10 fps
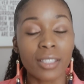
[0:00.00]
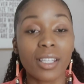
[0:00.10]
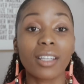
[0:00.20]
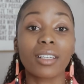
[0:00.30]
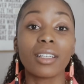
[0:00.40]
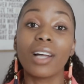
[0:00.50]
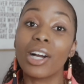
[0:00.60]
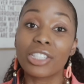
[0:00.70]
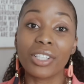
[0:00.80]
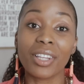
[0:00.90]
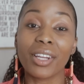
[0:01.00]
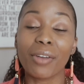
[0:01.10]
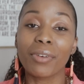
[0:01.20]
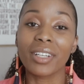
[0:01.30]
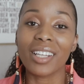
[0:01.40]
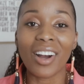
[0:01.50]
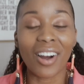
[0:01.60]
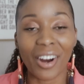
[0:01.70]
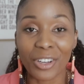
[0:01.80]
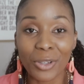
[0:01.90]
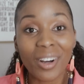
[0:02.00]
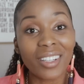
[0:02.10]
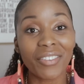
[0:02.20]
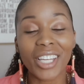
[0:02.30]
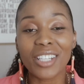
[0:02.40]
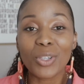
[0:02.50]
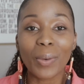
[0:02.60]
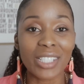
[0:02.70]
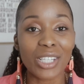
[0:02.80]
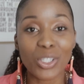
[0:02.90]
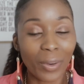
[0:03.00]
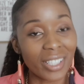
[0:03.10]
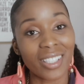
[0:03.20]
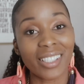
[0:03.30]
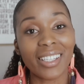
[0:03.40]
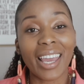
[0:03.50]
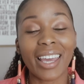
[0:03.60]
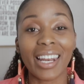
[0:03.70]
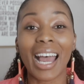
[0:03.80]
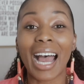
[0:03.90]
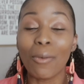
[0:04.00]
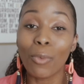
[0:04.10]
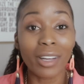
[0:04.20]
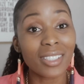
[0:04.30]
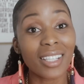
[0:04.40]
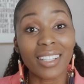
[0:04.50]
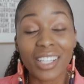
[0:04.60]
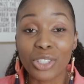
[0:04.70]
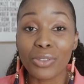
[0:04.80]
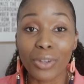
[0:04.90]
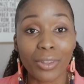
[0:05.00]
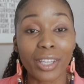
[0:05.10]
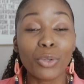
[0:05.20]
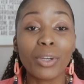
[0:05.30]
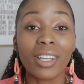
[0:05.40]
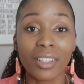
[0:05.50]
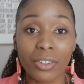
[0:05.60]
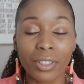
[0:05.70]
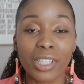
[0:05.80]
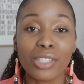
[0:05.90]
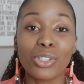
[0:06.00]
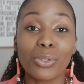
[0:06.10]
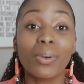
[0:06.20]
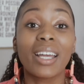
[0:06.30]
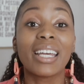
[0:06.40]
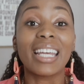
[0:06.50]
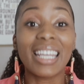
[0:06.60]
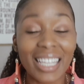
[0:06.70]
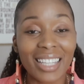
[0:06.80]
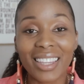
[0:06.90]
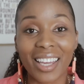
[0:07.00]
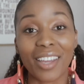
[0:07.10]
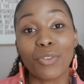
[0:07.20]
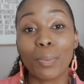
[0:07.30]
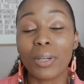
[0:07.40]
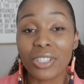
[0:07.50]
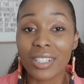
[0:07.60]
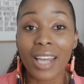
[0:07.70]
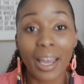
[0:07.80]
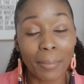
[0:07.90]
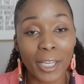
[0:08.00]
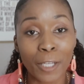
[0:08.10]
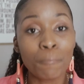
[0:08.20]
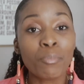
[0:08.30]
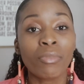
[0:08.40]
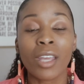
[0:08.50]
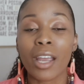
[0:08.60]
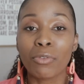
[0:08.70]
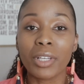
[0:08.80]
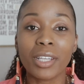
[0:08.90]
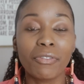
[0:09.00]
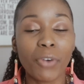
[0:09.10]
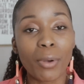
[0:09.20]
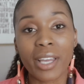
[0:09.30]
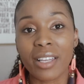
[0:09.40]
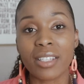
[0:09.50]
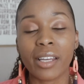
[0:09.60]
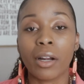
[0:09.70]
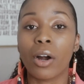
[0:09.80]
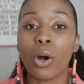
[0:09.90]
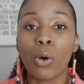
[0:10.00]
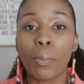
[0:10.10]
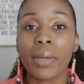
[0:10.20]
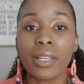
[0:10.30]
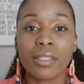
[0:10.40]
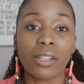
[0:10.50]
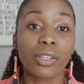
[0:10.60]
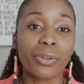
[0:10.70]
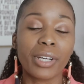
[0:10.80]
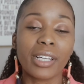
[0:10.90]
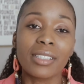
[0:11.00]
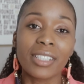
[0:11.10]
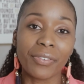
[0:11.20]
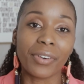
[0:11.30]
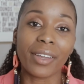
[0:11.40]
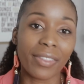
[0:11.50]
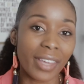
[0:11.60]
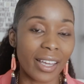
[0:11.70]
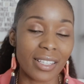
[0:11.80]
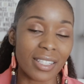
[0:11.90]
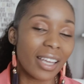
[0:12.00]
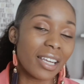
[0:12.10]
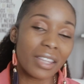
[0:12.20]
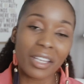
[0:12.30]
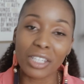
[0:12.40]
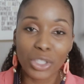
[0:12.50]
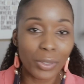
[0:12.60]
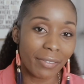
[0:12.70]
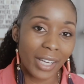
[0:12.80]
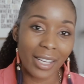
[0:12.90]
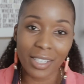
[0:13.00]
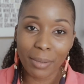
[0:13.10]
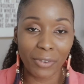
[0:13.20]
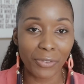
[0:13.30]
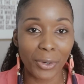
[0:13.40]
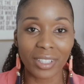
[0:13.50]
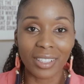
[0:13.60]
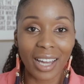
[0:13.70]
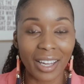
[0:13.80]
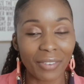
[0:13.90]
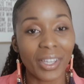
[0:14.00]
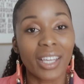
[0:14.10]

to look larger than they really are. You are living in 2020 and I want want to let you know that you can literally do anything if you put your time in and really focus and are open to learning different things. Anything that you have not done before in life,